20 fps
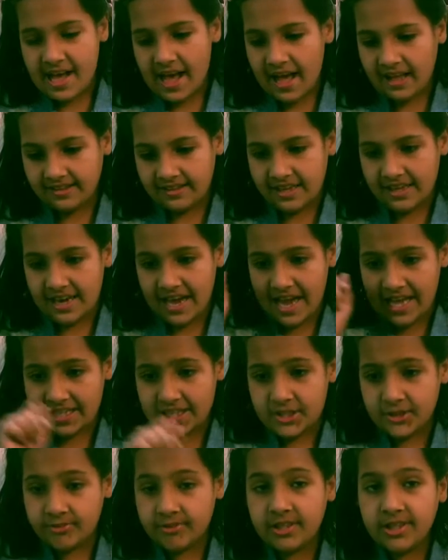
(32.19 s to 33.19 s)
and then
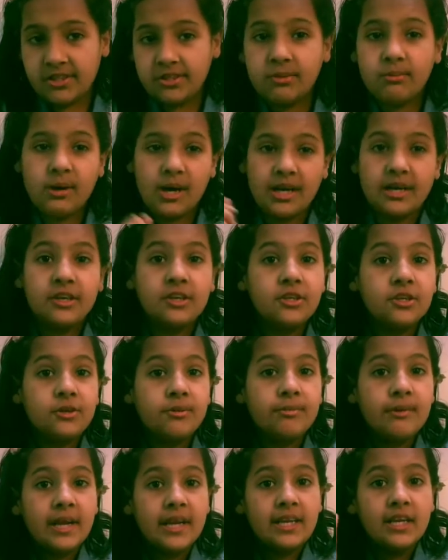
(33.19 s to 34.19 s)
as soon as you cut
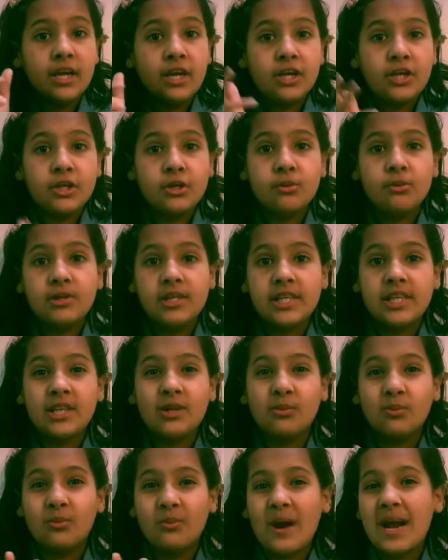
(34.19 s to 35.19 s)
into it, you see
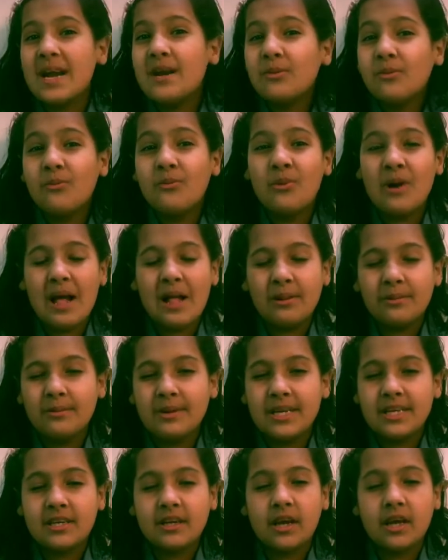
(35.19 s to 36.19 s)
the red
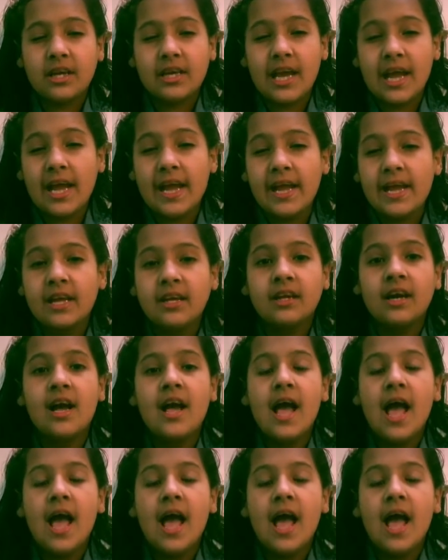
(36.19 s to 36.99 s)
velvet cake,